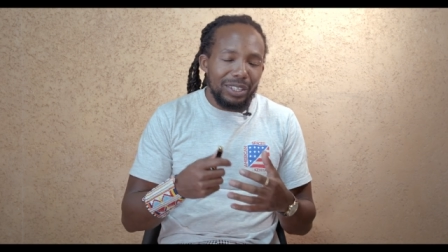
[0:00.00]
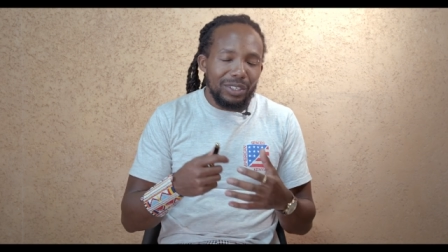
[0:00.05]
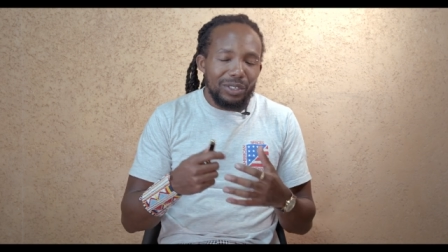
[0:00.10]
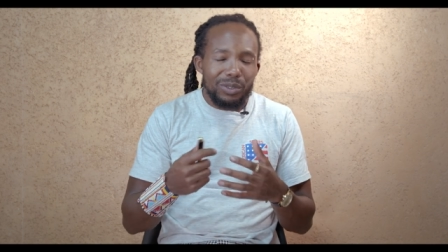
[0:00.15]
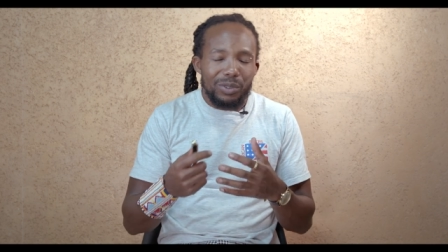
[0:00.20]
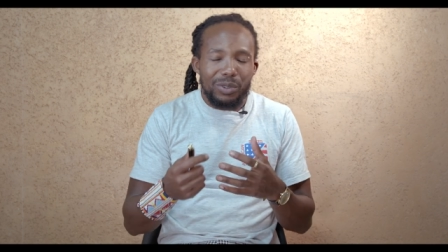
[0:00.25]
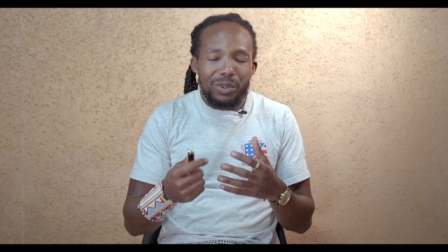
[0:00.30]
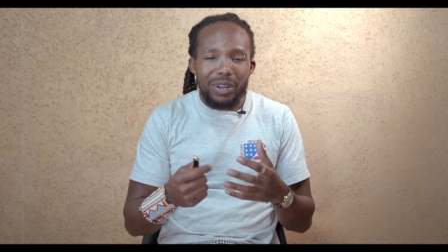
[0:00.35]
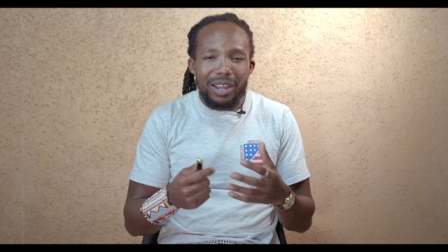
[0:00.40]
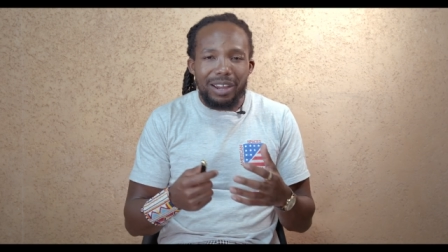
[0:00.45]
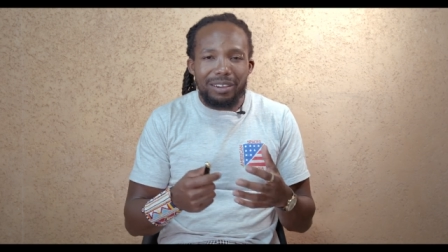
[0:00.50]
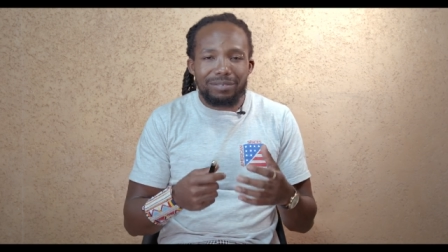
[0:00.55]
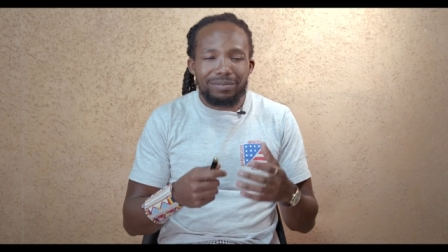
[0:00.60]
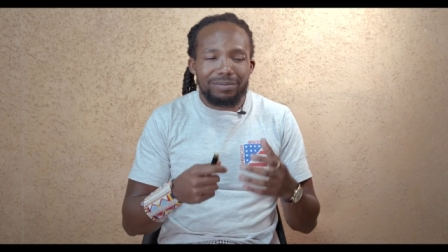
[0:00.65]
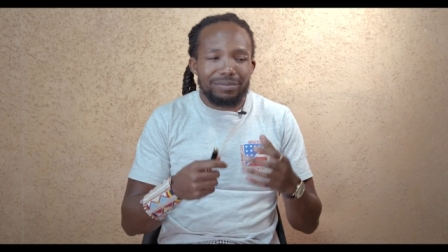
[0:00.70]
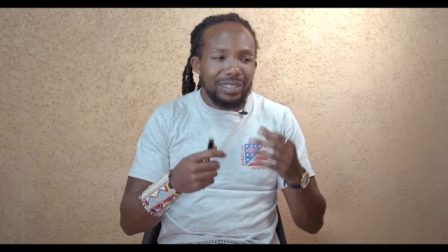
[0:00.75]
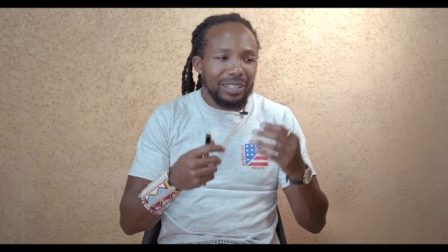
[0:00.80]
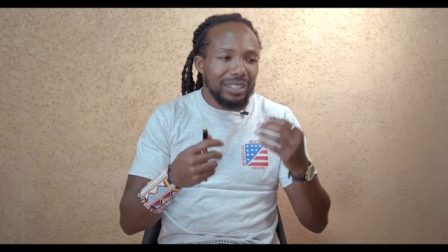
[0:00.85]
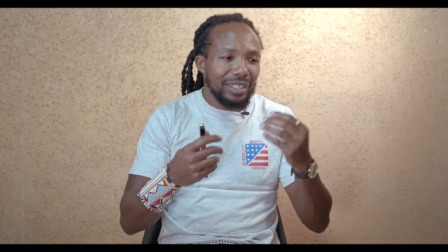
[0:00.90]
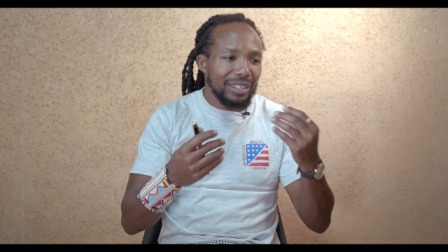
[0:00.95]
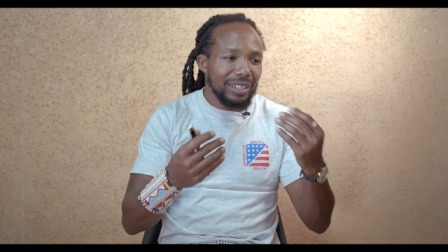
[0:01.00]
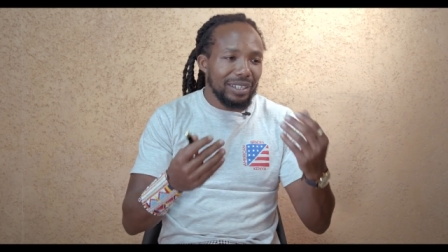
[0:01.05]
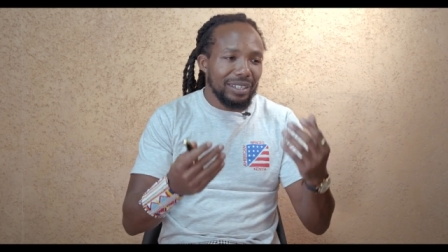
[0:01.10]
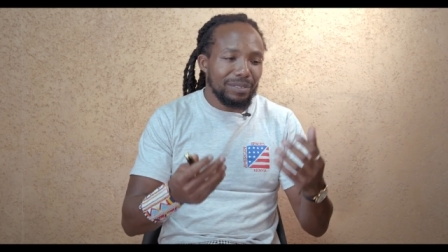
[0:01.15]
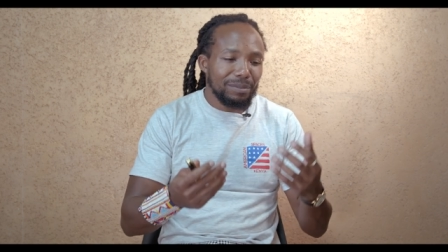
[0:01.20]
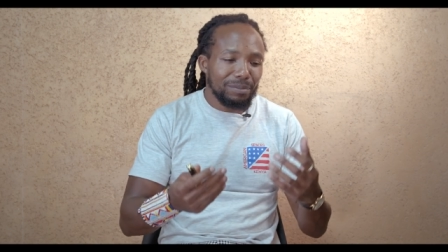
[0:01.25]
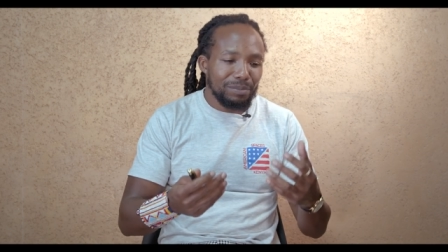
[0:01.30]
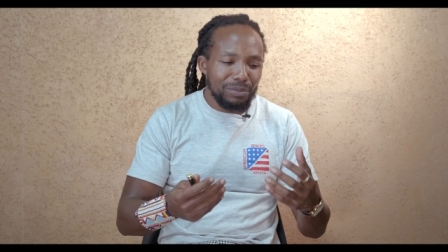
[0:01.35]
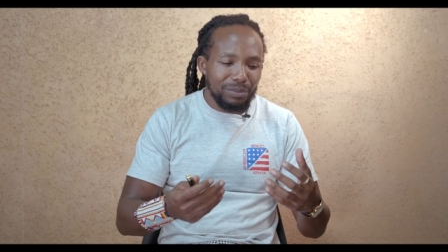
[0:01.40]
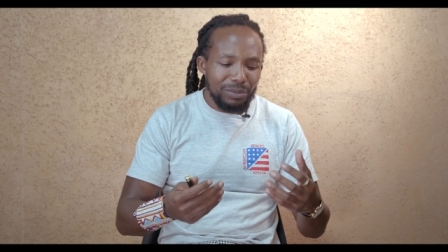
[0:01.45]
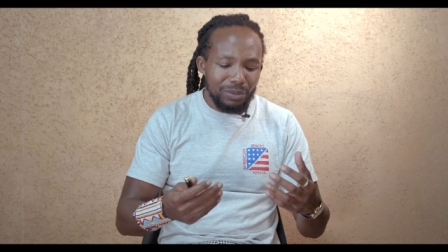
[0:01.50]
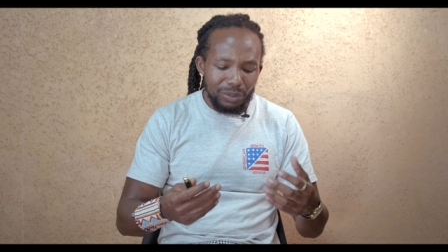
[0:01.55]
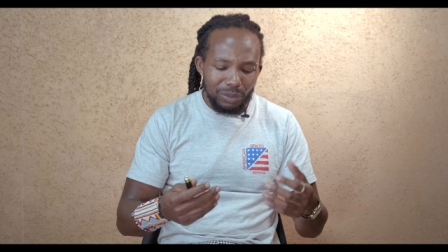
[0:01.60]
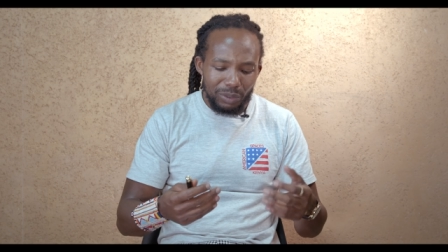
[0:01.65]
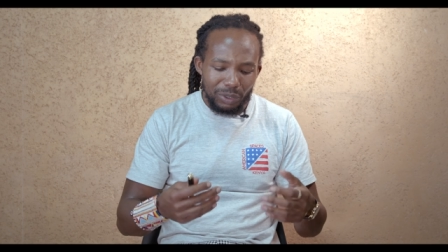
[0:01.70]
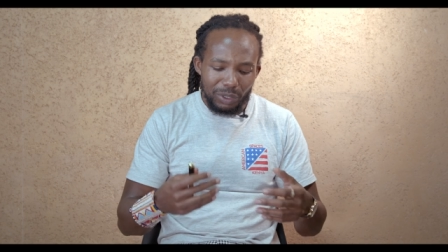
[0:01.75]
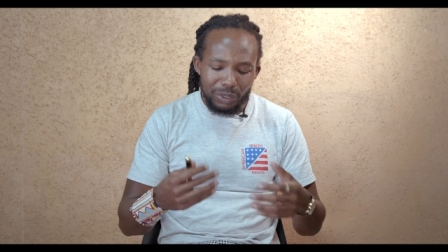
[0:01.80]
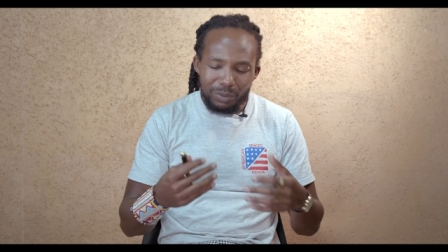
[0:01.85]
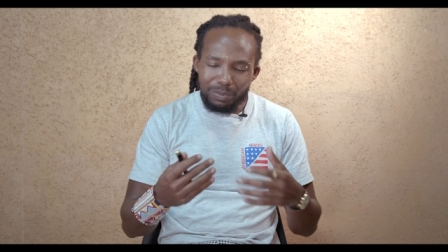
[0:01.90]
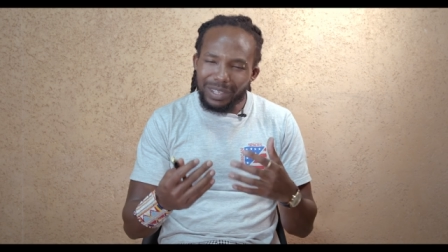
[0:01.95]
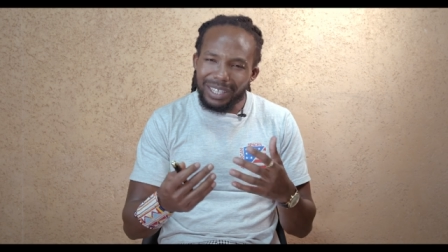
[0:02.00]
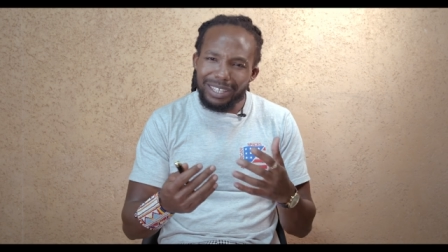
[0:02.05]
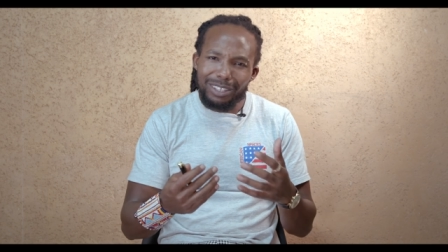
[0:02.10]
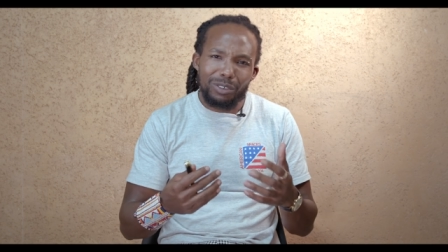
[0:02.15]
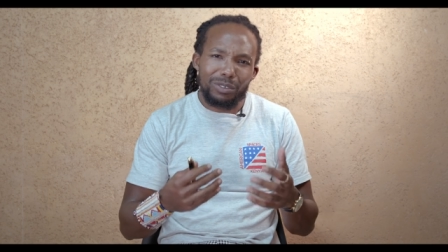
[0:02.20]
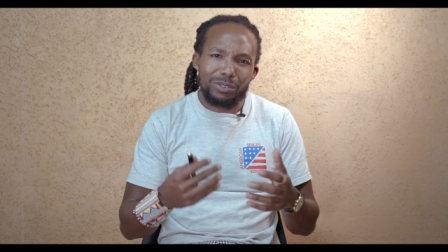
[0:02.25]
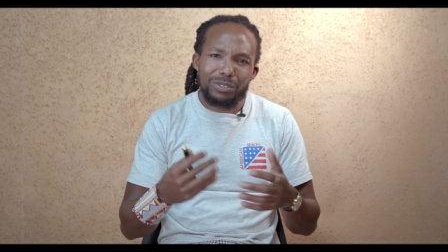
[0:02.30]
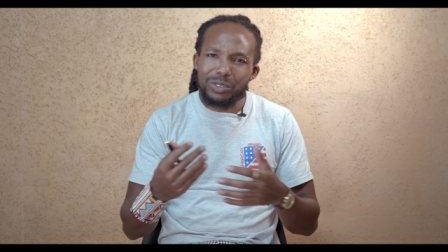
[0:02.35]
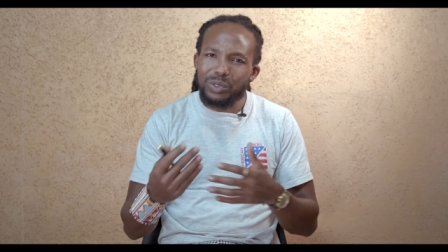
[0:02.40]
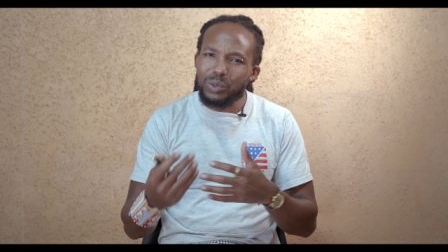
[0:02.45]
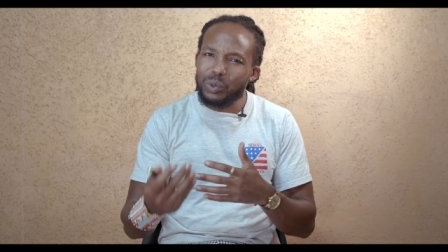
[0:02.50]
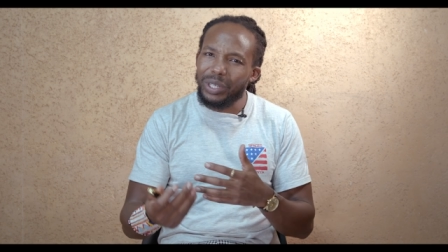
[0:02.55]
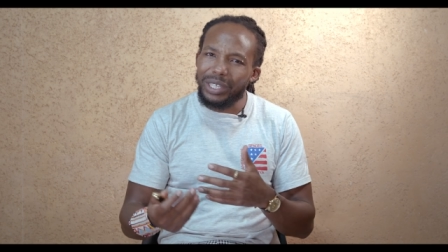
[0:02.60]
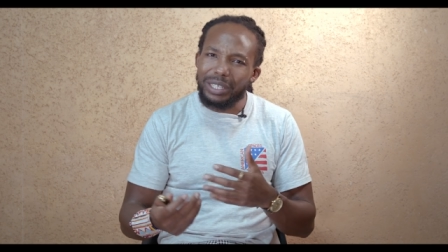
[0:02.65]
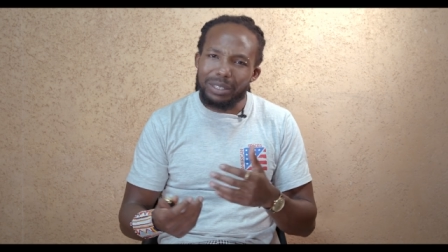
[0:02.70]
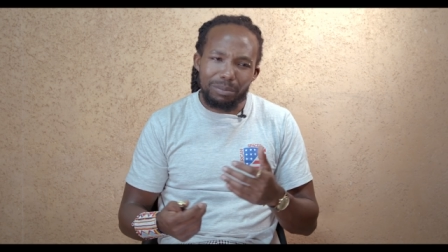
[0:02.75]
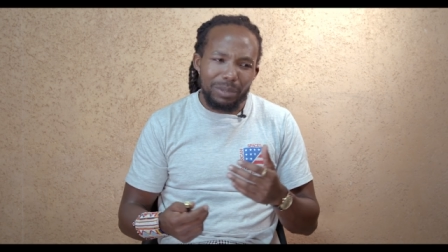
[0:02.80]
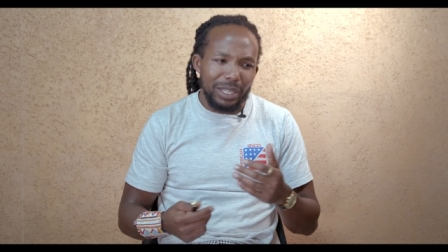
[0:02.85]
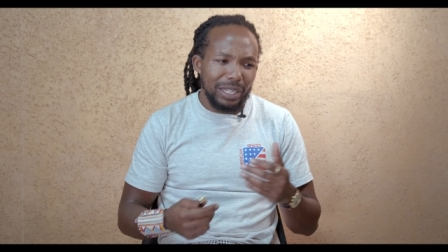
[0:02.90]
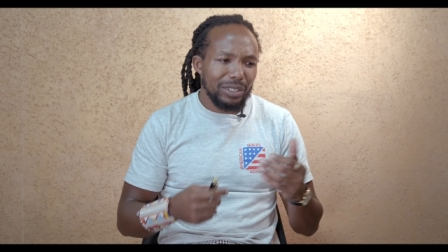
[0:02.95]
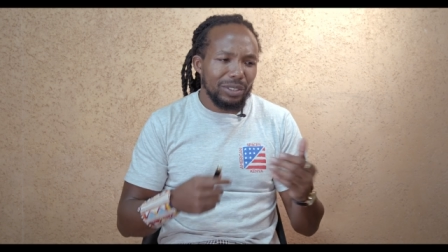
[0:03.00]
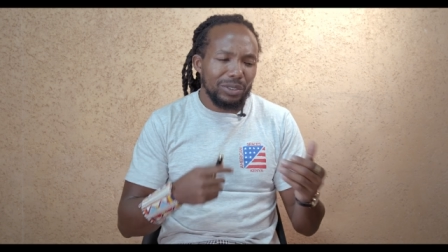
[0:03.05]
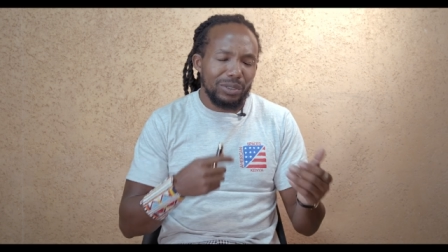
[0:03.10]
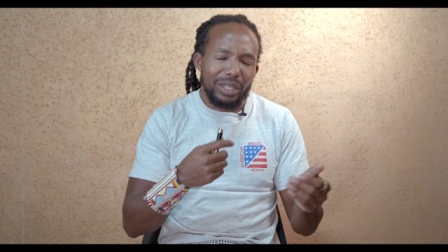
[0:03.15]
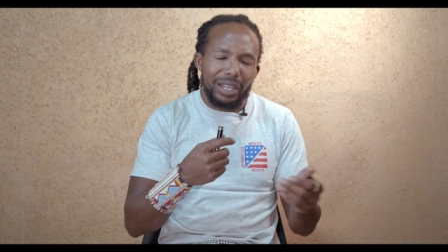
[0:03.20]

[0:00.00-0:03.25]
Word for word: you don't have, um, you're smelling of sweat, man.